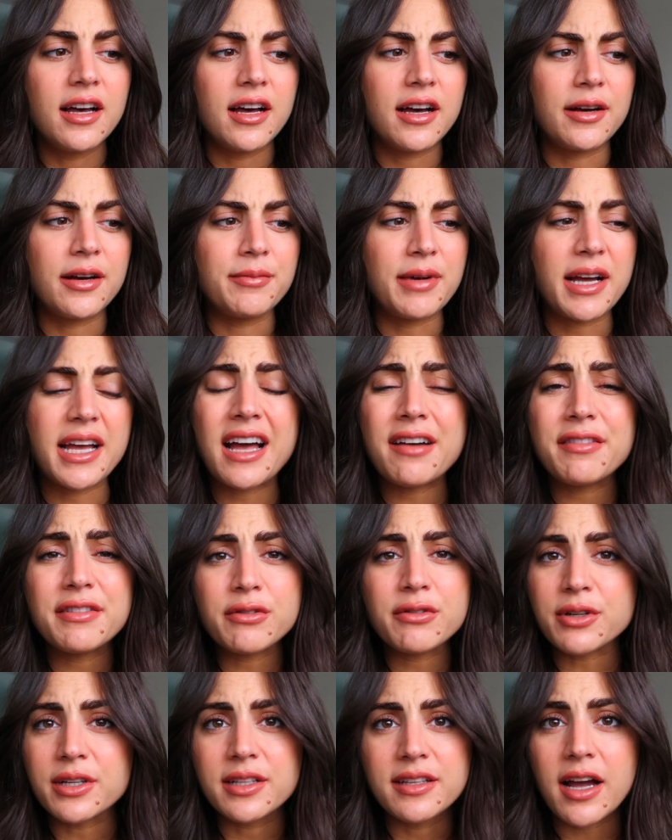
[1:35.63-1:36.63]
I
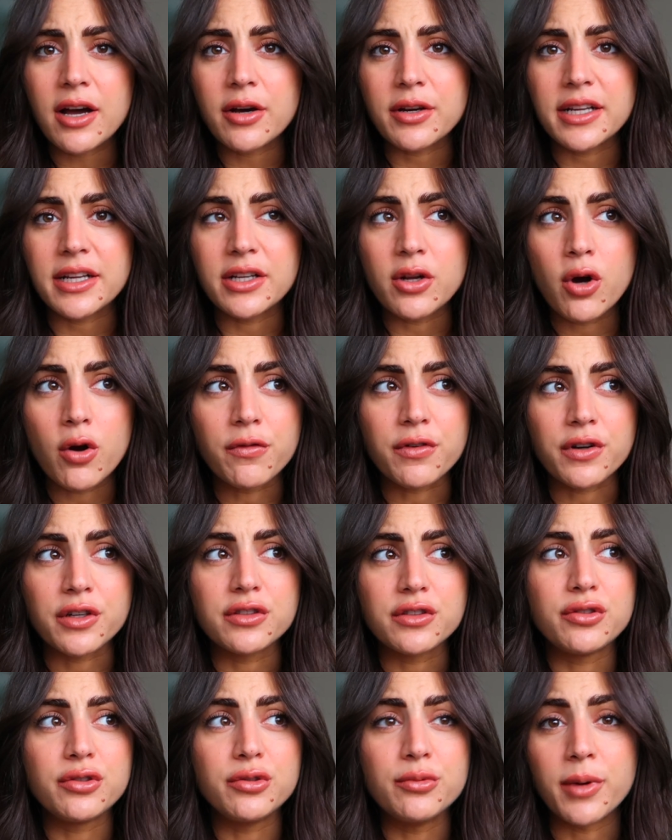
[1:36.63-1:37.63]
haven't worked out in over
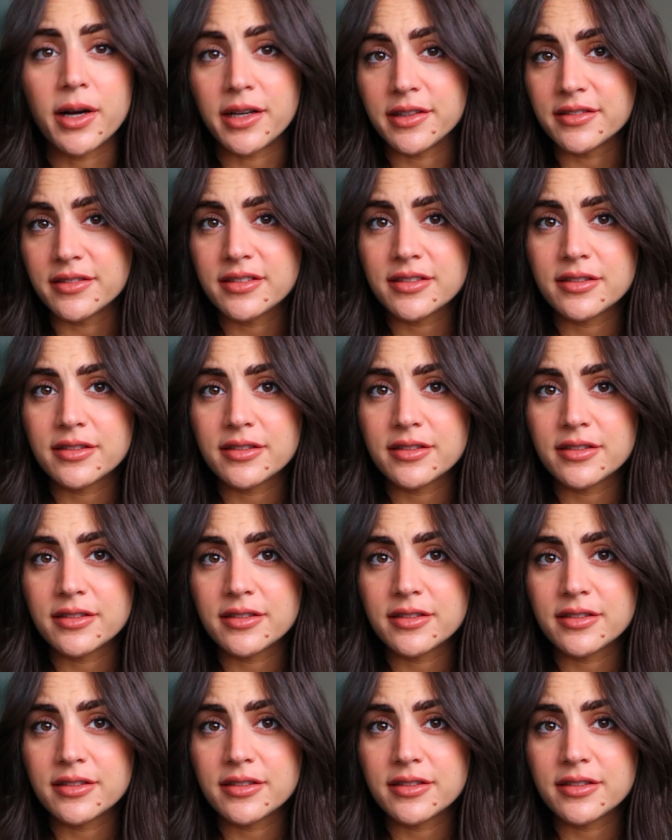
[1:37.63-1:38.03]
2 months.